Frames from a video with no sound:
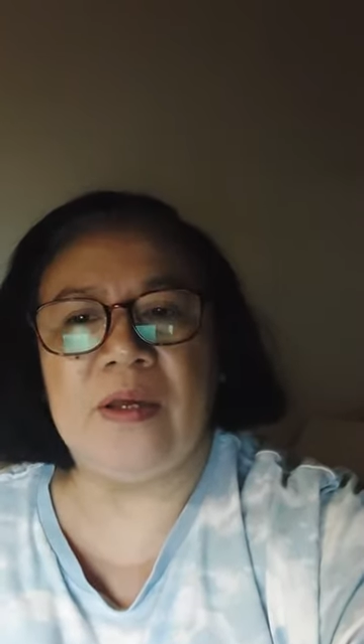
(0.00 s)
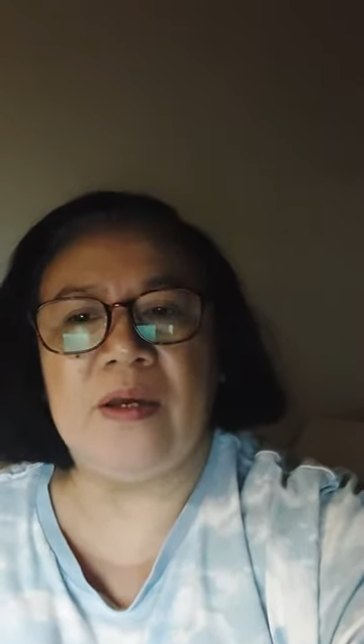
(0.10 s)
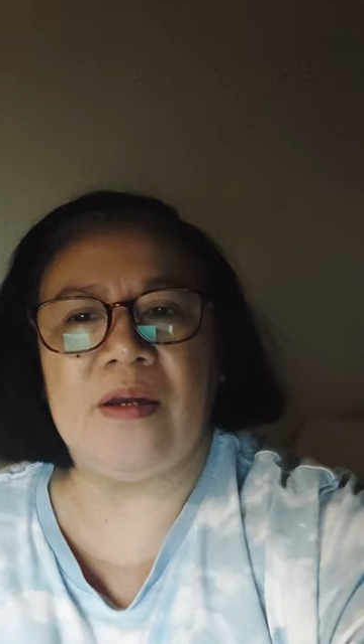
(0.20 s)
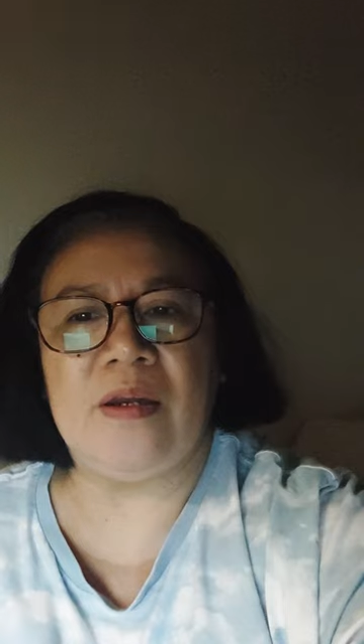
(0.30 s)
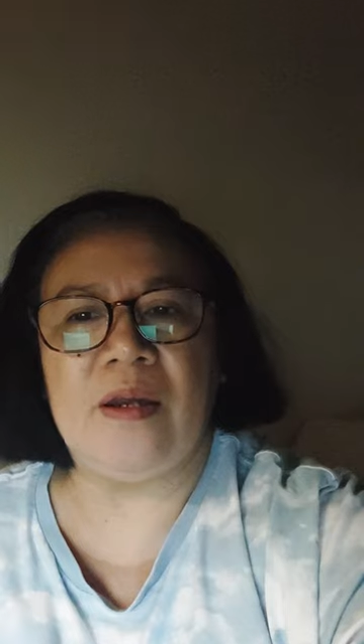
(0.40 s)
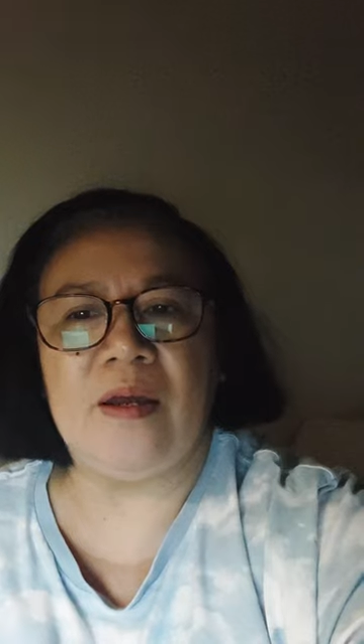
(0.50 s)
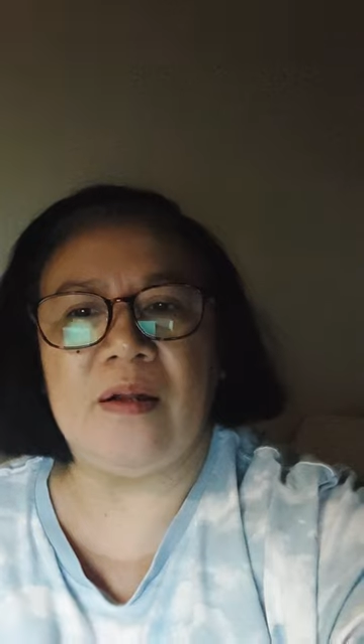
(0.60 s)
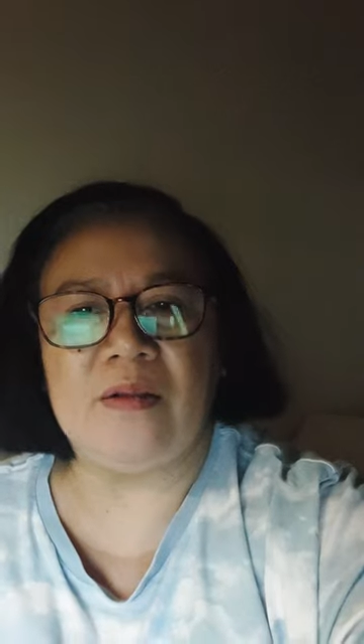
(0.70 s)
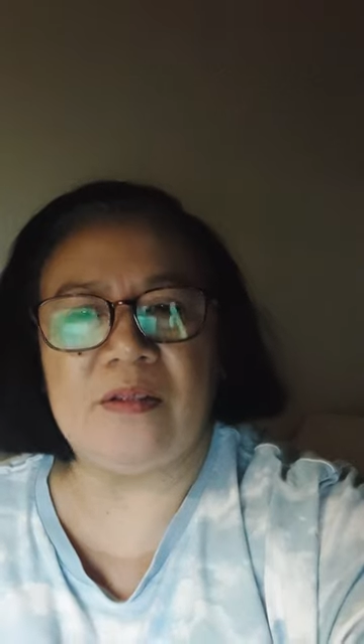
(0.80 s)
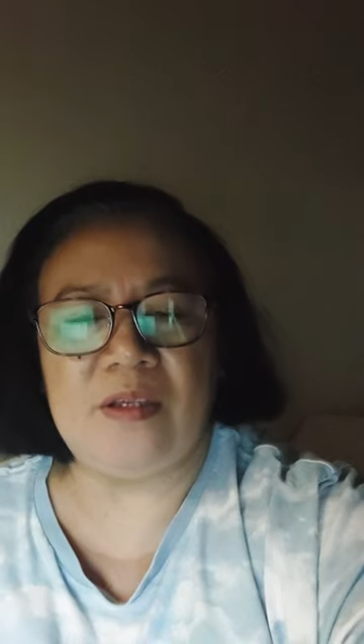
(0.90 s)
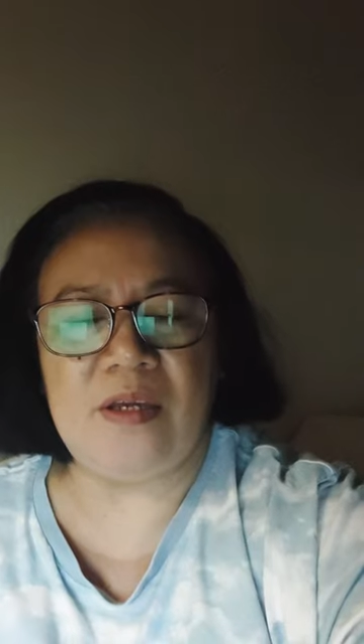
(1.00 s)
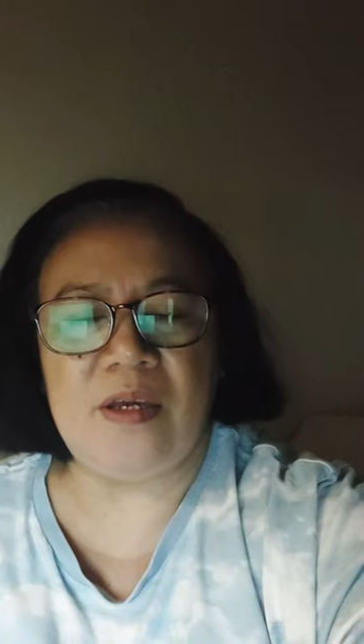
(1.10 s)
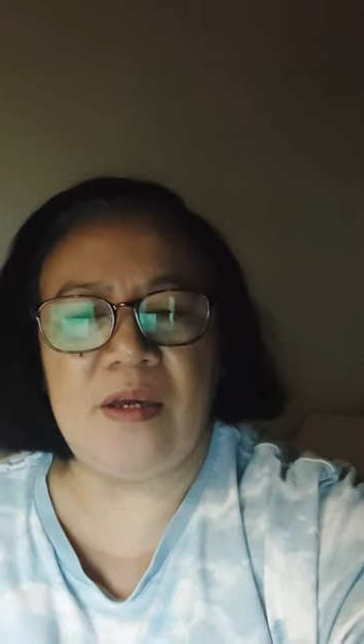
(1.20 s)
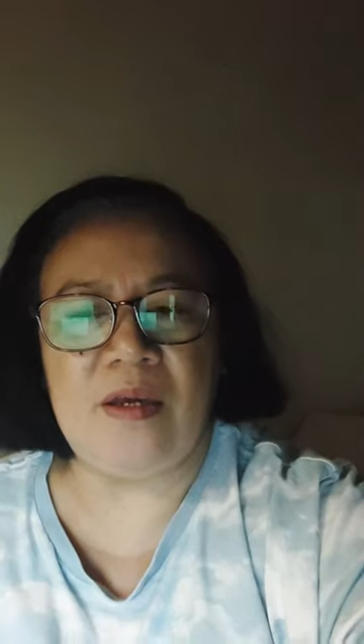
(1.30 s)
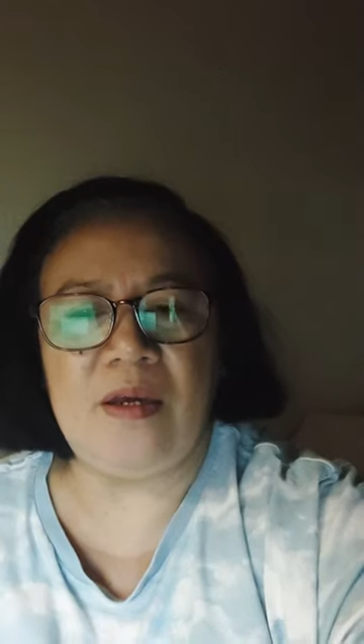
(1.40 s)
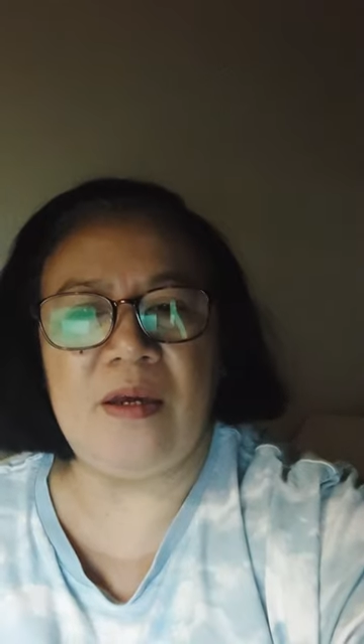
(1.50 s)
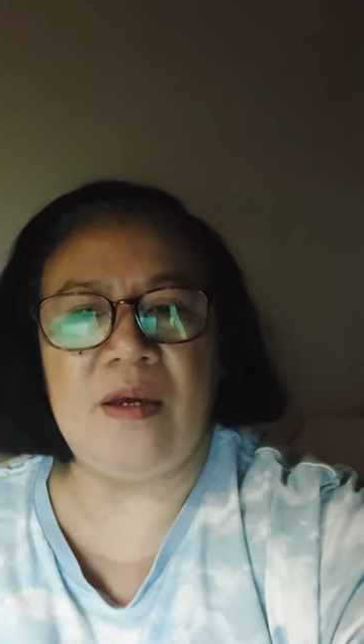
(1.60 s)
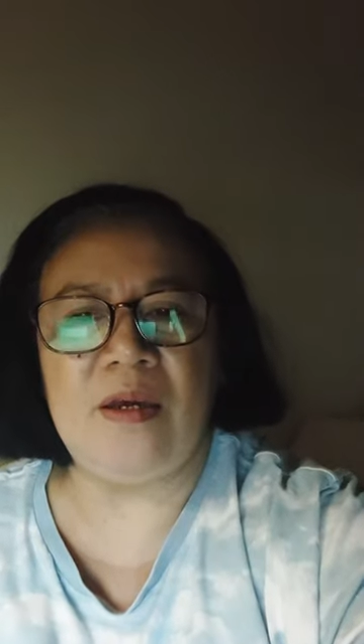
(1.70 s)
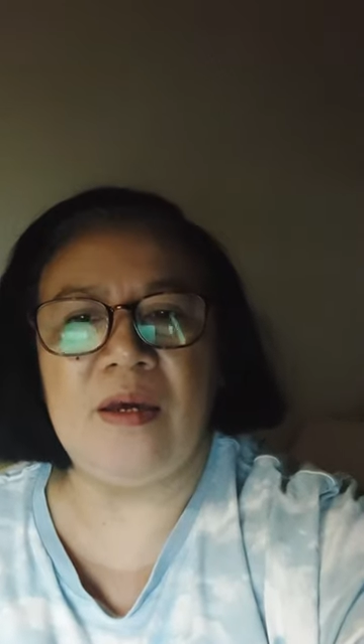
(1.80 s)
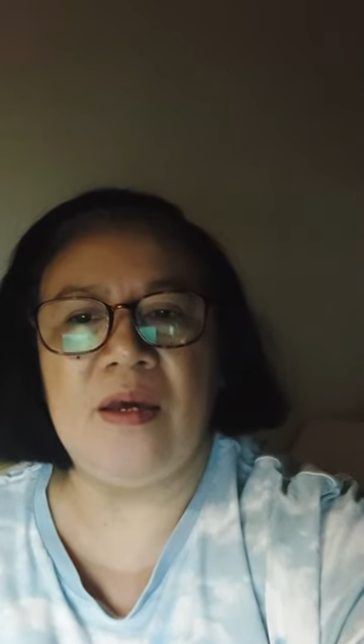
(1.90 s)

and healthy.